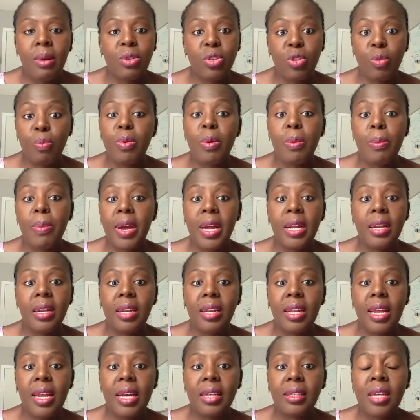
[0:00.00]
to prepare the
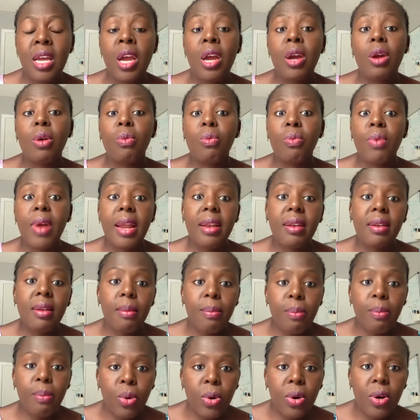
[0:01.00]
test, read
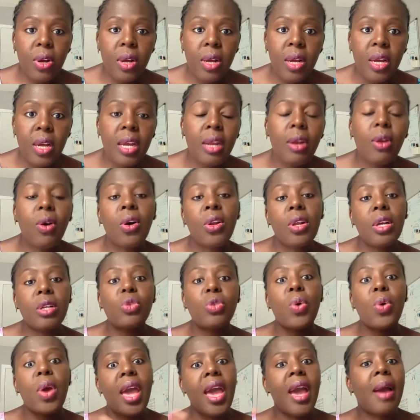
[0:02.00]
the book in order
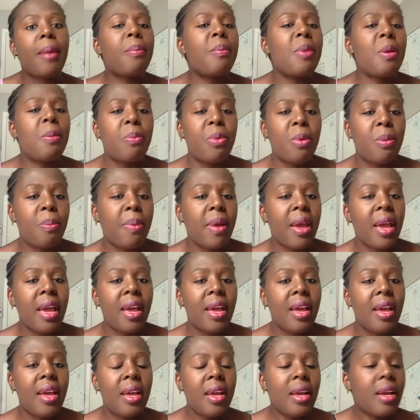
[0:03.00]
to help me
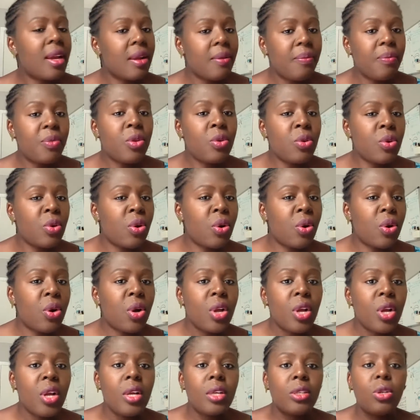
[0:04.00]
prepare, you know.
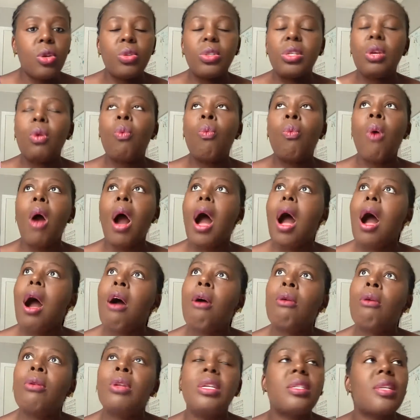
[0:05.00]
So you say,
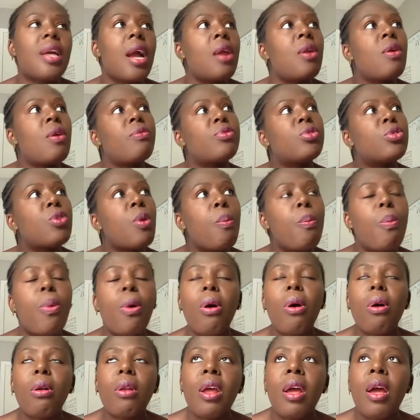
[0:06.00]
wow, this kind of
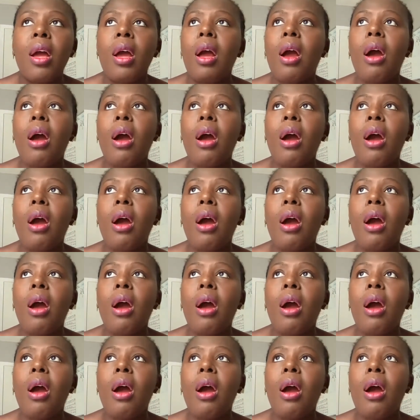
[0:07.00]
support.